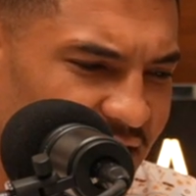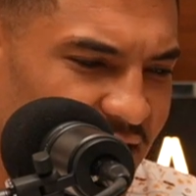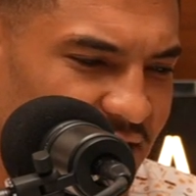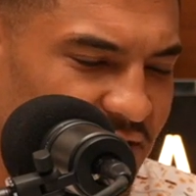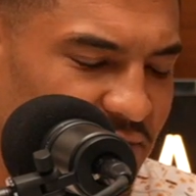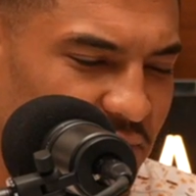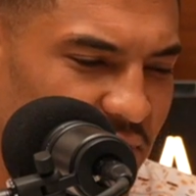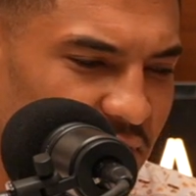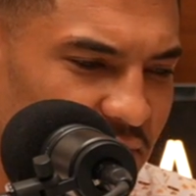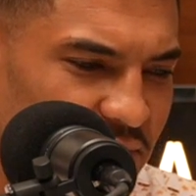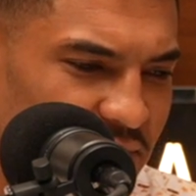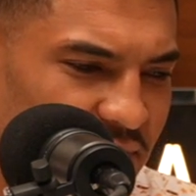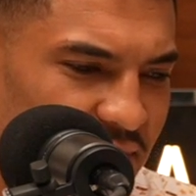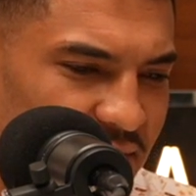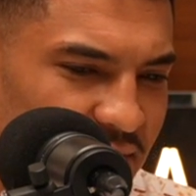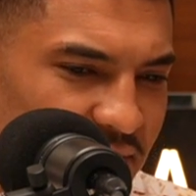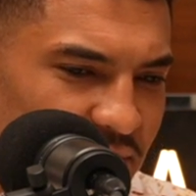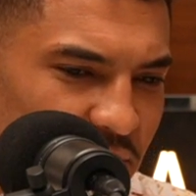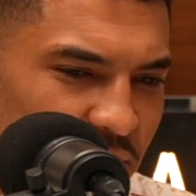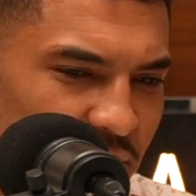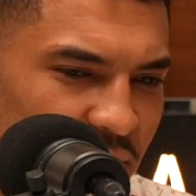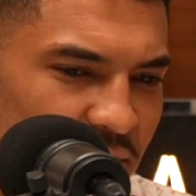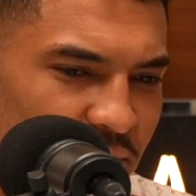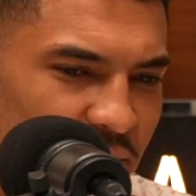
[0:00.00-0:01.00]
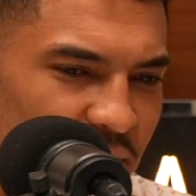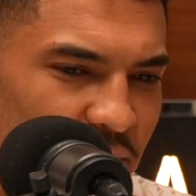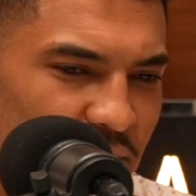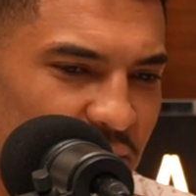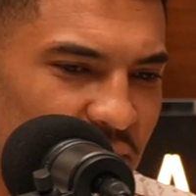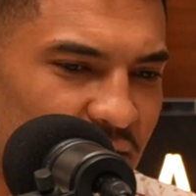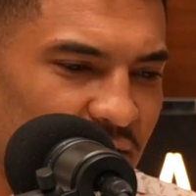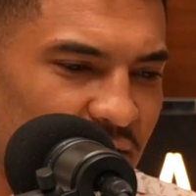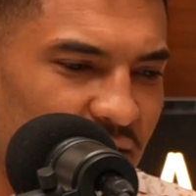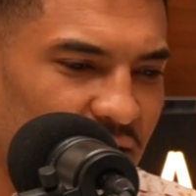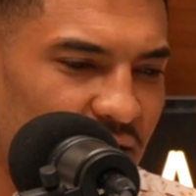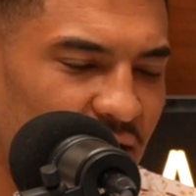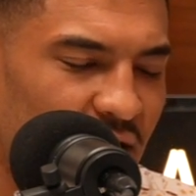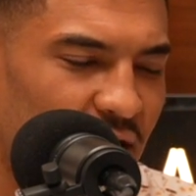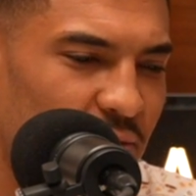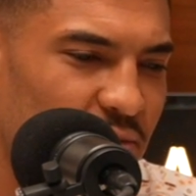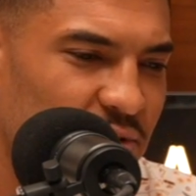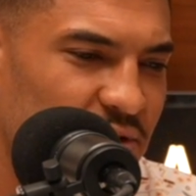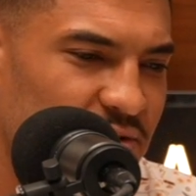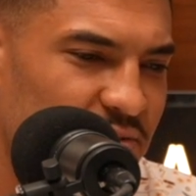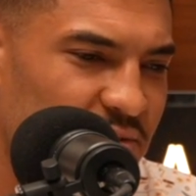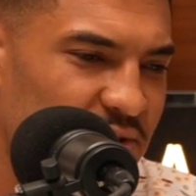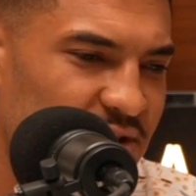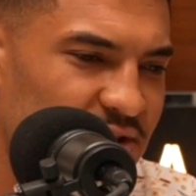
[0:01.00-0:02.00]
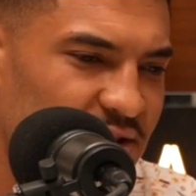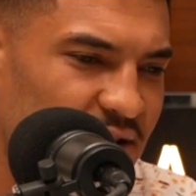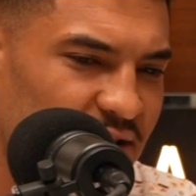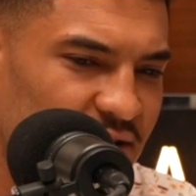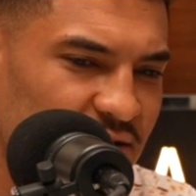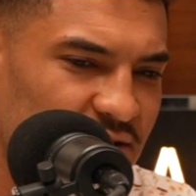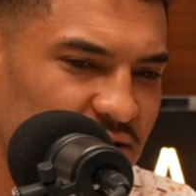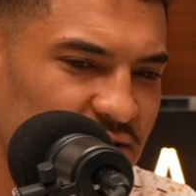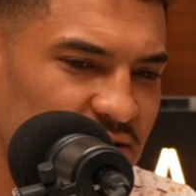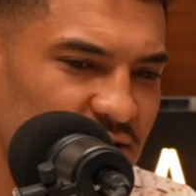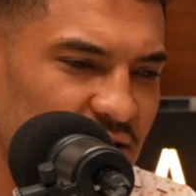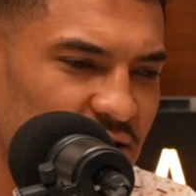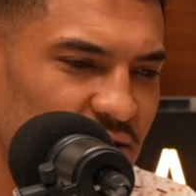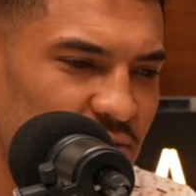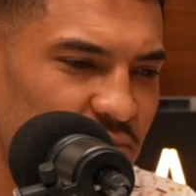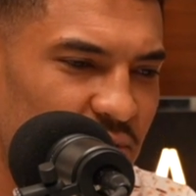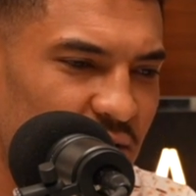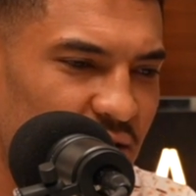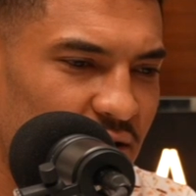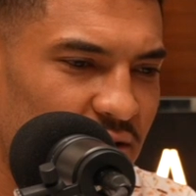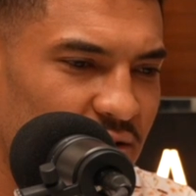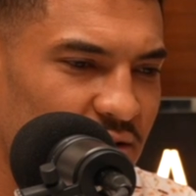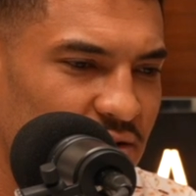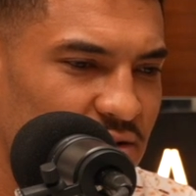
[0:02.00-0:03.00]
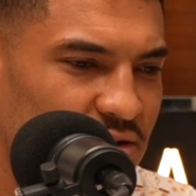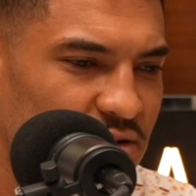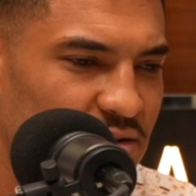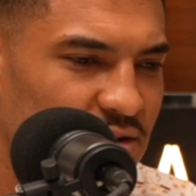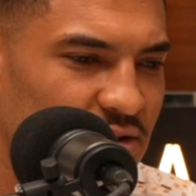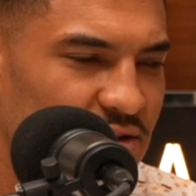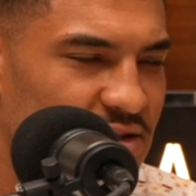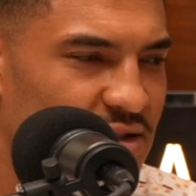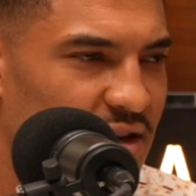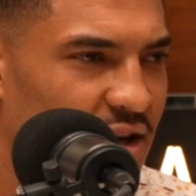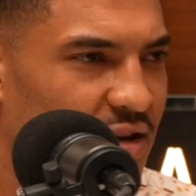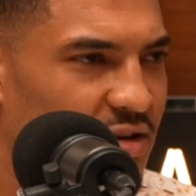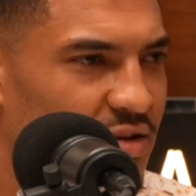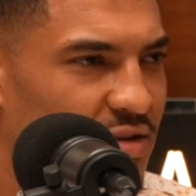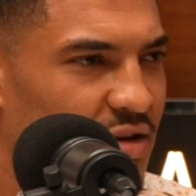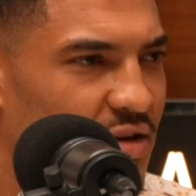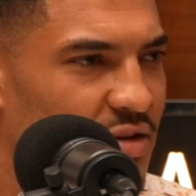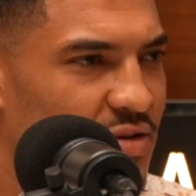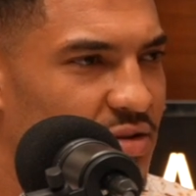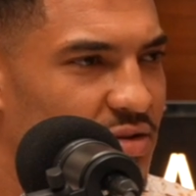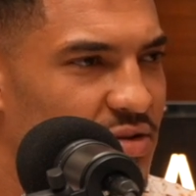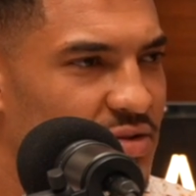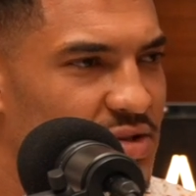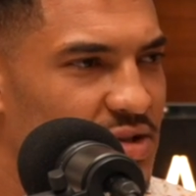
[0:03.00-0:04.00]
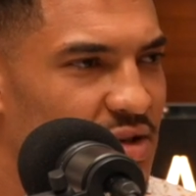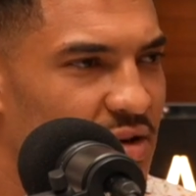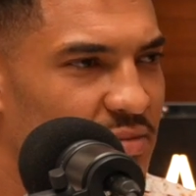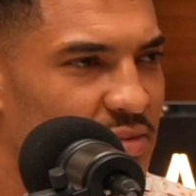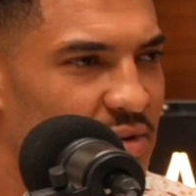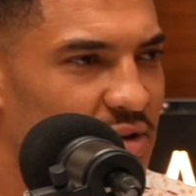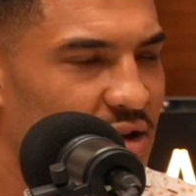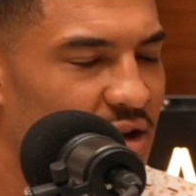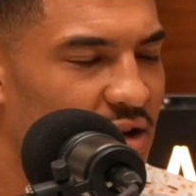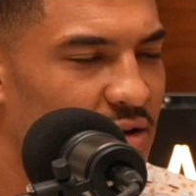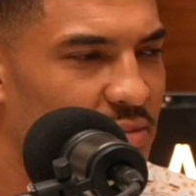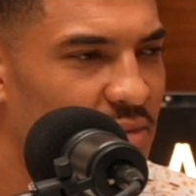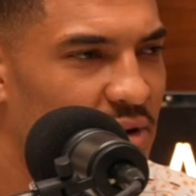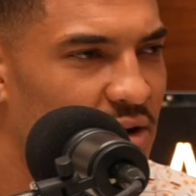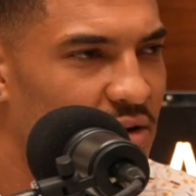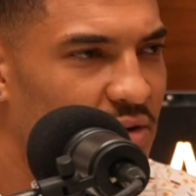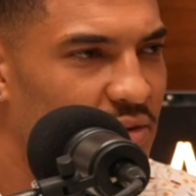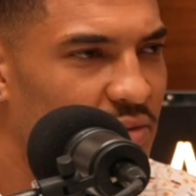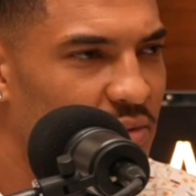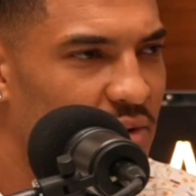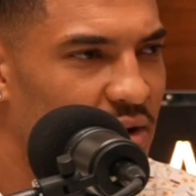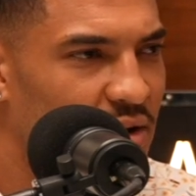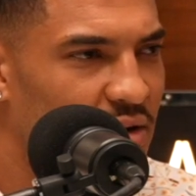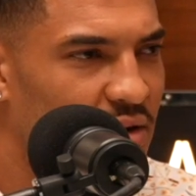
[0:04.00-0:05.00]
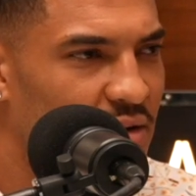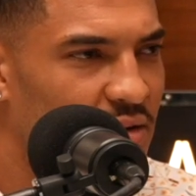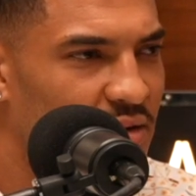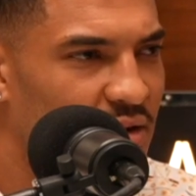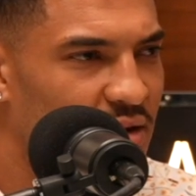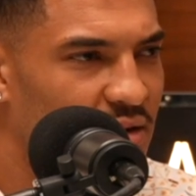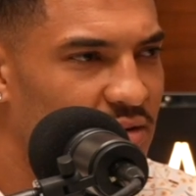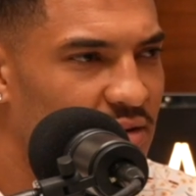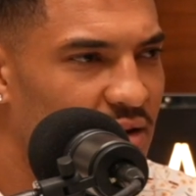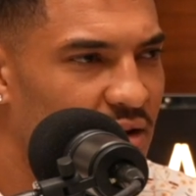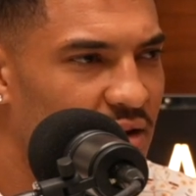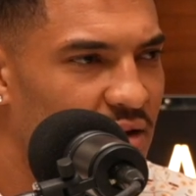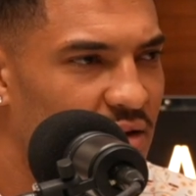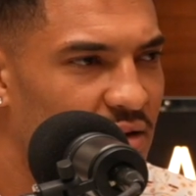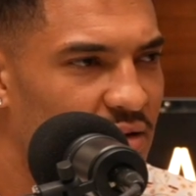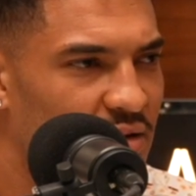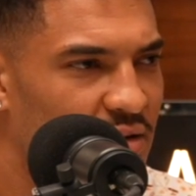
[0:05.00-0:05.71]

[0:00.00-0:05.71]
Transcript: that's probably one of my bigger accomplishments, like just independently deciding to go do something out of my own way like that.